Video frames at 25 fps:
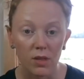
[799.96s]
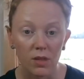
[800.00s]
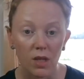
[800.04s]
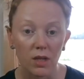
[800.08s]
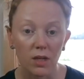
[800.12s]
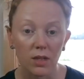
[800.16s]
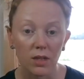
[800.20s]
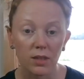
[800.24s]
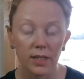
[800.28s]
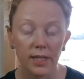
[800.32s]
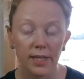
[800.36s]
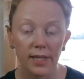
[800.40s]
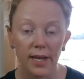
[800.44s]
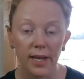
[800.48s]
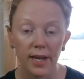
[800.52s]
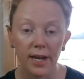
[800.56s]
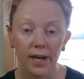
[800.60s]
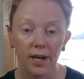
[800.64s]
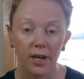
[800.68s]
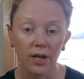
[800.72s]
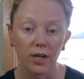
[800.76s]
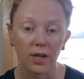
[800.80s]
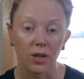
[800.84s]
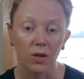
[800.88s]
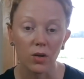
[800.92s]
clean
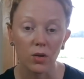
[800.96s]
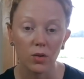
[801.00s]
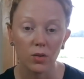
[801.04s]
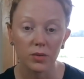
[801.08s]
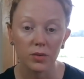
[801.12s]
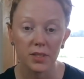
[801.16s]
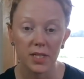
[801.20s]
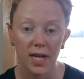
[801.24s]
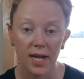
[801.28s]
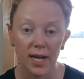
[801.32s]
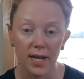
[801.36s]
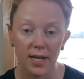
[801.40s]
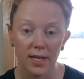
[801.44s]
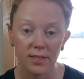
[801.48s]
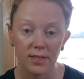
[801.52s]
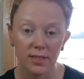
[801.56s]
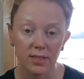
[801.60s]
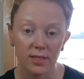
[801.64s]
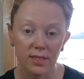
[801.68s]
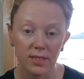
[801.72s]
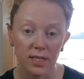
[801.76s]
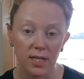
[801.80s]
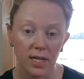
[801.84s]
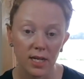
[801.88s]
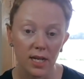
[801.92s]
air and coal
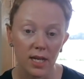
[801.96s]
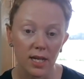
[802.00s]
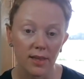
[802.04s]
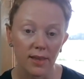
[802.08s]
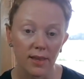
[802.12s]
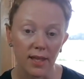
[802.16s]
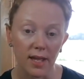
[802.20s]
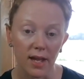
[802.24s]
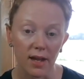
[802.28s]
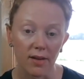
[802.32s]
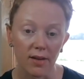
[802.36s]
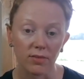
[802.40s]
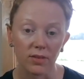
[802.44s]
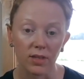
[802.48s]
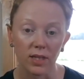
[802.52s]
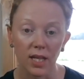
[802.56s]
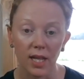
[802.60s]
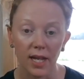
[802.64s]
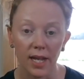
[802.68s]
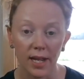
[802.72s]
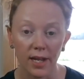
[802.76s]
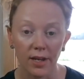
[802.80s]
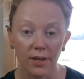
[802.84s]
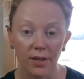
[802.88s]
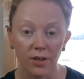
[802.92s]
dust. They have
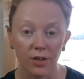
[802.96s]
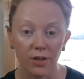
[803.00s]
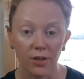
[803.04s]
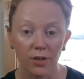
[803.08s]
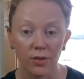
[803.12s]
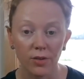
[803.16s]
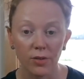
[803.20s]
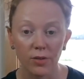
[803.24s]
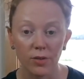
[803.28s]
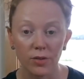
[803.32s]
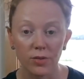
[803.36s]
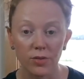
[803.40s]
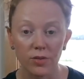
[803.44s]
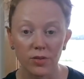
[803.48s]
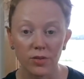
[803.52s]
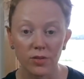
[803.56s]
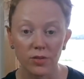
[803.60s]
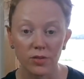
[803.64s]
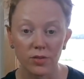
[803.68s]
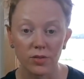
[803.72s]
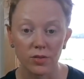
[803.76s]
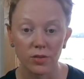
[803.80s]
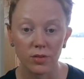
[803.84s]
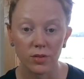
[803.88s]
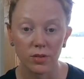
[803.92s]
land use,
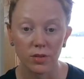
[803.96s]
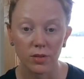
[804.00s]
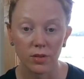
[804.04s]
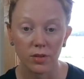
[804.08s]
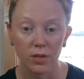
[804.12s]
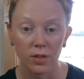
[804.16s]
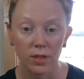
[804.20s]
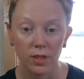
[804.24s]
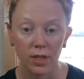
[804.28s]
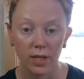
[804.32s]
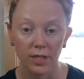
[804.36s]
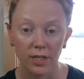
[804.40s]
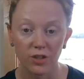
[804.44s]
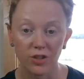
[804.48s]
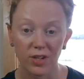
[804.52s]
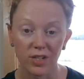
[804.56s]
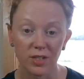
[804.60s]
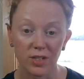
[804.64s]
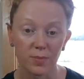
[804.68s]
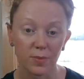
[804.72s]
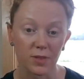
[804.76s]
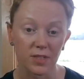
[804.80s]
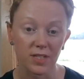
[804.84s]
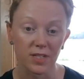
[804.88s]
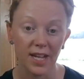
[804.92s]

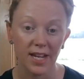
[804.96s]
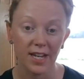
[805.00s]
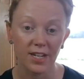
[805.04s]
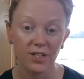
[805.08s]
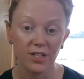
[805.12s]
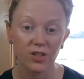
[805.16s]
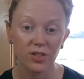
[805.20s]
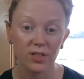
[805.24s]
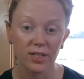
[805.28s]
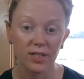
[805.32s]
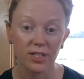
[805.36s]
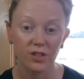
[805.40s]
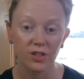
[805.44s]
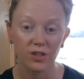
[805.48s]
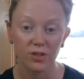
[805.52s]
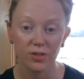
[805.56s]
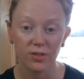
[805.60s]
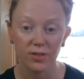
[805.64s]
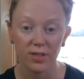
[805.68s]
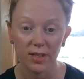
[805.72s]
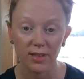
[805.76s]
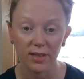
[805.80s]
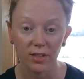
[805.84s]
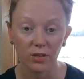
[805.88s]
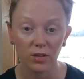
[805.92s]
transportation issues
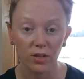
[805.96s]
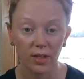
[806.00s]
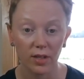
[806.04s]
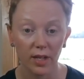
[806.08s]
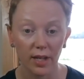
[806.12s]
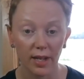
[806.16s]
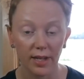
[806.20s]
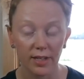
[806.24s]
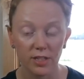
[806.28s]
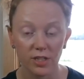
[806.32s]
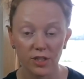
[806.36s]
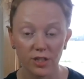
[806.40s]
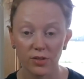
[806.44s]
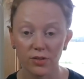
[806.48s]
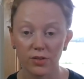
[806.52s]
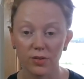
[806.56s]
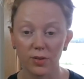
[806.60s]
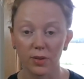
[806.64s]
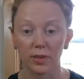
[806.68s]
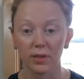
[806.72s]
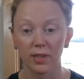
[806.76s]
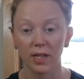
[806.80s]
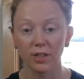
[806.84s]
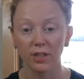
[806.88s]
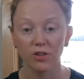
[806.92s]
that they're looking into. So
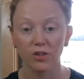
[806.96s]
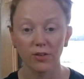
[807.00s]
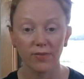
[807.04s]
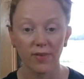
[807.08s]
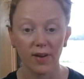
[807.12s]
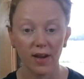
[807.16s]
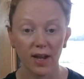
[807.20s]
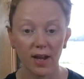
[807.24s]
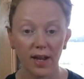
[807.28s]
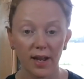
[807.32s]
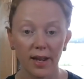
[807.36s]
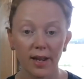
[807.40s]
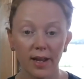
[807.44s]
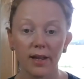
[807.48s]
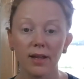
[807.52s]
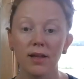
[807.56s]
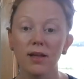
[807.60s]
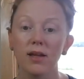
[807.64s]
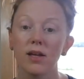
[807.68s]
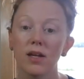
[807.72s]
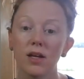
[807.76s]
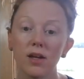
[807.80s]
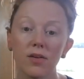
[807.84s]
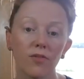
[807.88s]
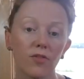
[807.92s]
electrifying
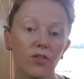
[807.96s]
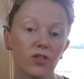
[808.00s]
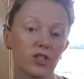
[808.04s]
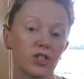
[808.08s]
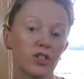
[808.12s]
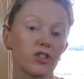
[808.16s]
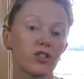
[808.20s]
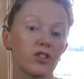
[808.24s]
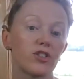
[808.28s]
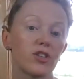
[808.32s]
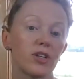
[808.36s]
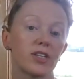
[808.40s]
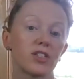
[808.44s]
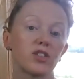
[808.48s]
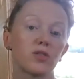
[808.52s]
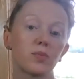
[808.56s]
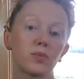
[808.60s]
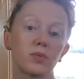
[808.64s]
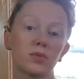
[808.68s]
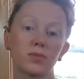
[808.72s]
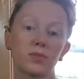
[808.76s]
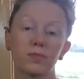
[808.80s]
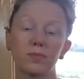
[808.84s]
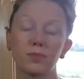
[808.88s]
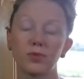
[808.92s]
Virginia
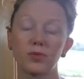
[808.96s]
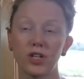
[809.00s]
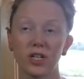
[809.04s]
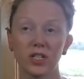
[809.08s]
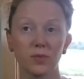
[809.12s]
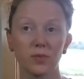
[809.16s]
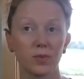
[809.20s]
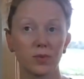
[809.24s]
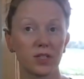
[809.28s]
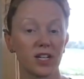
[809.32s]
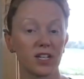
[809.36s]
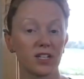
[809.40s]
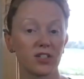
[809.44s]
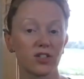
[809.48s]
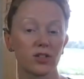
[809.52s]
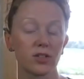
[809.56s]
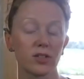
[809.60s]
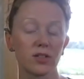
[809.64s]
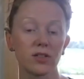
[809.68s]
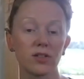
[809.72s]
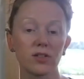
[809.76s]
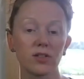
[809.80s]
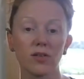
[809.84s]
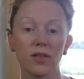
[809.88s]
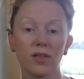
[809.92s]

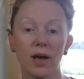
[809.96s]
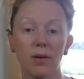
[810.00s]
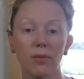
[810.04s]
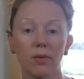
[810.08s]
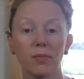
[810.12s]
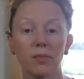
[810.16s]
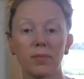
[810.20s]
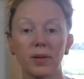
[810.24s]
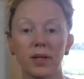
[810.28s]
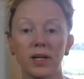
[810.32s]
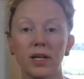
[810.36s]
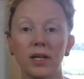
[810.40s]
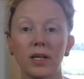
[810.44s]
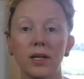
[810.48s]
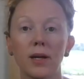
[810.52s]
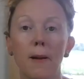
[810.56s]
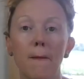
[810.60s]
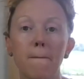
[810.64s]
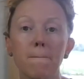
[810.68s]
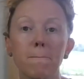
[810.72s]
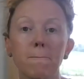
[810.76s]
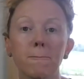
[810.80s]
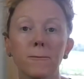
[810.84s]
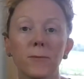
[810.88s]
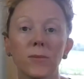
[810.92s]
transportation. So that would be,
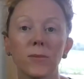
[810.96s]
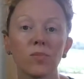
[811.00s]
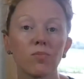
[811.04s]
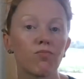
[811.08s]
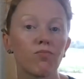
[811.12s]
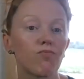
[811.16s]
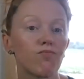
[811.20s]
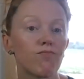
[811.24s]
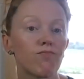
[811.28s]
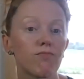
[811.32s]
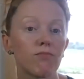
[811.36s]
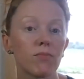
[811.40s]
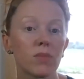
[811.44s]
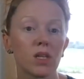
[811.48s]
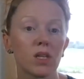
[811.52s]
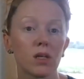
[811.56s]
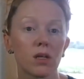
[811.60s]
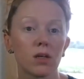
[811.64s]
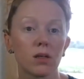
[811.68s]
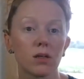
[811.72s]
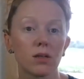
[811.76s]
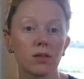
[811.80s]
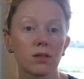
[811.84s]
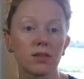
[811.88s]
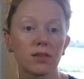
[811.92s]

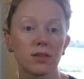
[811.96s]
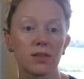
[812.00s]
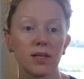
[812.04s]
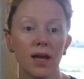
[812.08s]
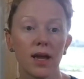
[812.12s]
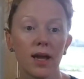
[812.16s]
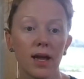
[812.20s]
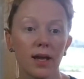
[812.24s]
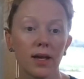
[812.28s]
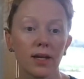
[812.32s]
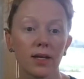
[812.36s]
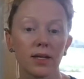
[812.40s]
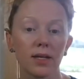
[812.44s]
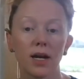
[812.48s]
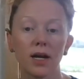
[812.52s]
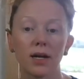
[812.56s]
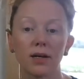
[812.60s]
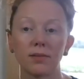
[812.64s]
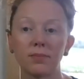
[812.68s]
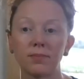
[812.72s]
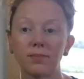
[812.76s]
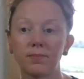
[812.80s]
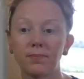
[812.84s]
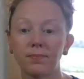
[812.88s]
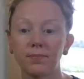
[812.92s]
say, oh,